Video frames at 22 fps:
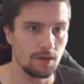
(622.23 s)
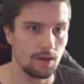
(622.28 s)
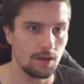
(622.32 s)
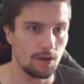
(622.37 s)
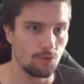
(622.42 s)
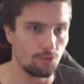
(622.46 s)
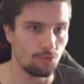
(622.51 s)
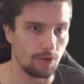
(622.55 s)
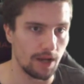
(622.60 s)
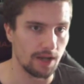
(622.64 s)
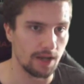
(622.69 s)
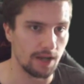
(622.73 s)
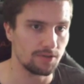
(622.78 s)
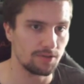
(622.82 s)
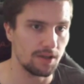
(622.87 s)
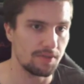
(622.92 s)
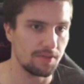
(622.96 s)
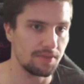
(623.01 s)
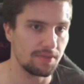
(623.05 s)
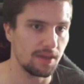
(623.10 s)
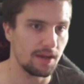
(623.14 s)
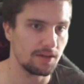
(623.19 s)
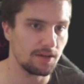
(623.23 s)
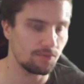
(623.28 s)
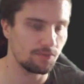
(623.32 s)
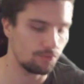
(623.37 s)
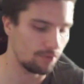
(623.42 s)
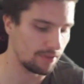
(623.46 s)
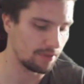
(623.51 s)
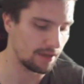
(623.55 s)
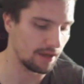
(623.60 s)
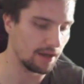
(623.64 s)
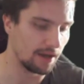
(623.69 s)
We annotate that
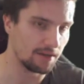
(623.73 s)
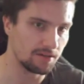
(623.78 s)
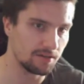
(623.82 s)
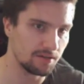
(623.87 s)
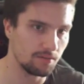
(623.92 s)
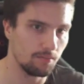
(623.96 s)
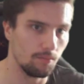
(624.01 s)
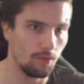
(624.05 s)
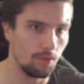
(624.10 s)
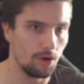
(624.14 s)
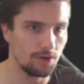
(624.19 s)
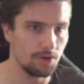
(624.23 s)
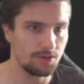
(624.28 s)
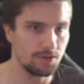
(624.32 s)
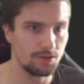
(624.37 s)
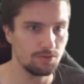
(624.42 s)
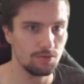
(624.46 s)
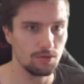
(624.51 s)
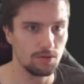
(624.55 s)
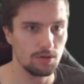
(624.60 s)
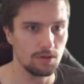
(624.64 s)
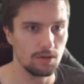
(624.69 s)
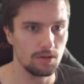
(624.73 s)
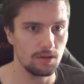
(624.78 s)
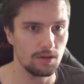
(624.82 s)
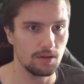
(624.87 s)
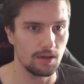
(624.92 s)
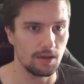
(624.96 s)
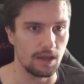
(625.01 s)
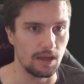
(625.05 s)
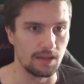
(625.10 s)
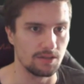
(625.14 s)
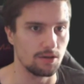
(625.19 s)
with add module,
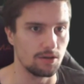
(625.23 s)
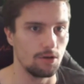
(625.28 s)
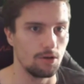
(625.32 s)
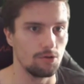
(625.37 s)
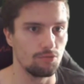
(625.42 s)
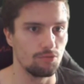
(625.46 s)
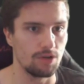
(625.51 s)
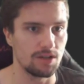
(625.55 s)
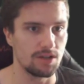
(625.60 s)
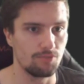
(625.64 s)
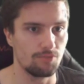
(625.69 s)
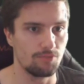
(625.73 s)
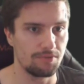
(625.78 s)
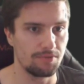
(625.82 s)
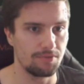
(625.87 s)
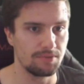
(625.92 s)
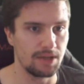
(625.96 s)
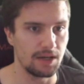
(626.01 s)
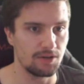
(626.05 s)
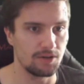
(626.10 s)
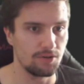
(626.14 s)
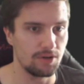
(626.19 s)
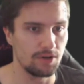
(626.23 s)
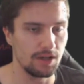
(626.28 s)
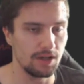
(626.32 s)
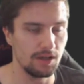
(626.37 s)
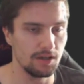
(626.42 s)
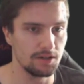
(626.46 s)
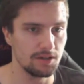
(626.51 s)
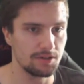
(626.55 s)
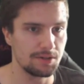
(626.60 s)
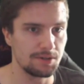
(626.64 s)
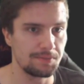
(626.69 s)
as always with dagger
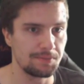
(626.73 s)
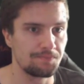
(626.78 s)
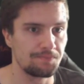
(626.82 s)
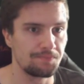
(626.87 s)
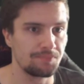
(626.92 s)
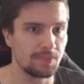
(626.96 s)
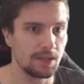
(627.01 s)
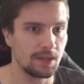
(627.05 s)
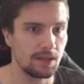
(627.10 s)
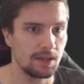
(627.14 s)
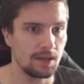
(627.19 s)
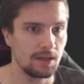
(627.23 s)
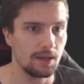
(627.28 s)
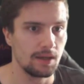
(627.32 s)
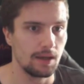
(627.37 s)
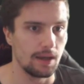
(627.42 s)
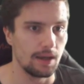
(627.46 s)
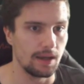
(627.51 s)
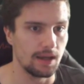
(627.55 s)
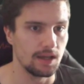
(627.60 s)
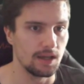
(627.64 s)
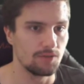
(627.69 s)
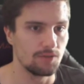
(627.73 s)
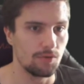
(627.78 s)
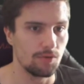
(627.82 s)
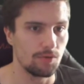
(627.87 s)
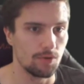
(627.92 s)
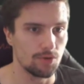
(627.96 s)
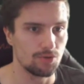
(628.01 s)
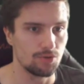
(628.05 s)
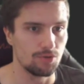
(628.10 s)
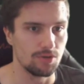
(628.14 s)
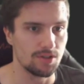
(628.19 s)
hilt. And we
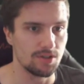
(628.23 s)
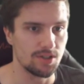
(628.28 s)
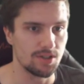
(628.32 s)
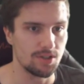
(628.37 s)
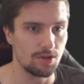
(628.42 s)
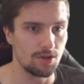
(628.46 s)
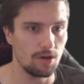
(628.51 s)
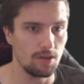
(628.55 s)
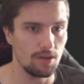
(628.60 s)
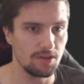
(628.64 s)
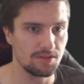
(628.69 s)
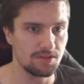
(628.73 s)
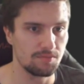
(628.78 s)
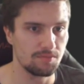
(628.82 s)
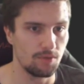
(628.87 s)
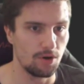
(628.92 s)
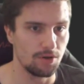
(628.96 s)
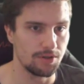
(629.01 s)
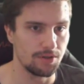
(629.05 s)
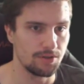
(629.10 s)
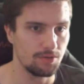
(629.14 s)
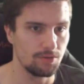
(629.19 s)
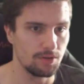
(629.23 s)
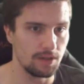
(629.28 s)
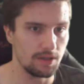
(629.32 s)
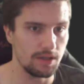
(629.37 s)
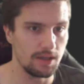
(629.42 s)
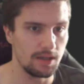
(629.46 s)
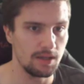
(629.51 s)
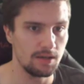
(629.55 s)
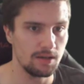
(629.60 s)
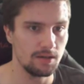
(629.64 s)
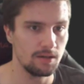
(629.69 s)
want to install this module
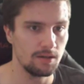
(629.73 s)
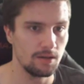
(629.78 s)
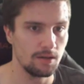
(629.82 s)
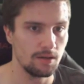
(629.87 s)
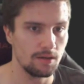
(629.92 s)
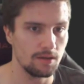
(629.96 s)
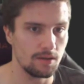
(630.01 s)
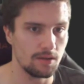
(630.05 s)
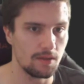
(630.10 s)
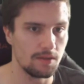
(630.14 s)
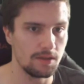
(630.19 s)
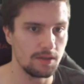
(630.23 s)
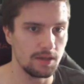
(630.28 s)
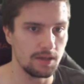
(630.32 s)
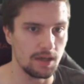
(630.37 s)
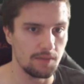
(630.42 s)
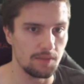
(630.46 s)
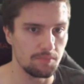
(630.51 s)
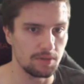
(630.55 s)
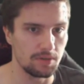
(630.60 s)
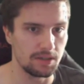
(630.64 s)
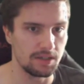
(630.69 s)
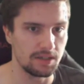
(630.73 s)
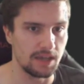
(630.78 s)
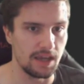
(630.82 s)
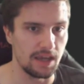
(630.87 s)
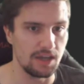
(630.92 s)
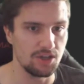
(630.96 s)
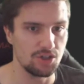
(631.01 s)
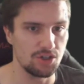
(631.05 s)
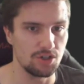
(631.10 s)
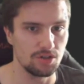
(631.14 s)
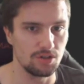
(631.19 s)
in the
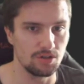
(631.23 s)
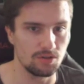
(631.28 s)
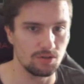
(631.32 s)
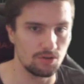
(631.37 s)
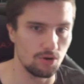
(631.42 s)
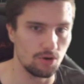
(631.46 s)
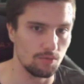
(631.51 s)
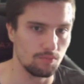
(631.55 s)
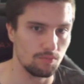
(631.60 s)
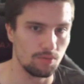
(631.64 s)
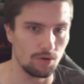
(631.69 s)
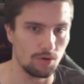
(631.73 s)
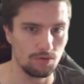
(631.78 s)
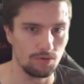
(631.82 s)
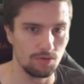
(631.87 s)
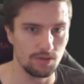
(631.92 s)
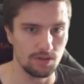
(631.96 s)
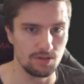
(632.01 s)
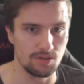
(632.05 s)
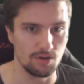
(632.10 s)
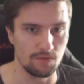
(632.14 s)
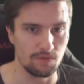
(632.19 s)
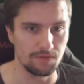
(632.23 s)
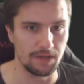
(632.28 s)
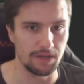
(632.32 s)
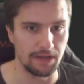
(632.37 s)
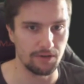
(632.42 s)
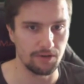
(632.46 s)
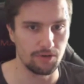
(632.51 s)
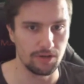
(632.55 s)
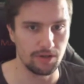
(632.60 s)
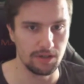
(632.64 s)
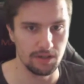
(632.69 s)
application component of
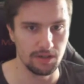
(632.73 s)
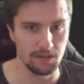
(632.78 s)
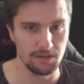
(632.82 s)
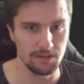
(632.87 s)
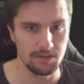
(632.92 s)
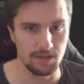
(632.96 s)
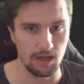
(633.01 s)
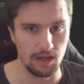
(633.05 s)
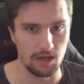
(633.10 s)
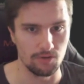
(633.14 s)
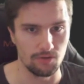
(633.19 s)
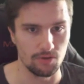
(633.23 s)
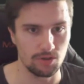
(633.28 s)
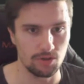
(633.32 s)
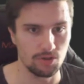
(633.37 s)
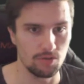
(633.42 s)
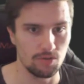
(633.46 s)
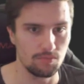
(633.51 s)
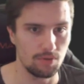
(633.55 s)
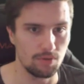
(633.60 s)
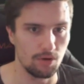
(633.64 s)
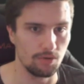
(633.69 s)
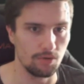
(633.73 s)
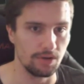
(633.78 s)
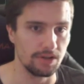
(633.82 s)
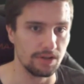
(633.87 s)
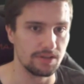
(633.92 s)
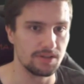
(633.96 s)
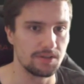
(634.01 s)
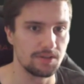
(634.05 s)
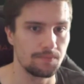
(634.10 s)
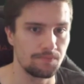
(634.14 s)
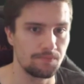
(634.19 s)
Dagger Hilt Android components,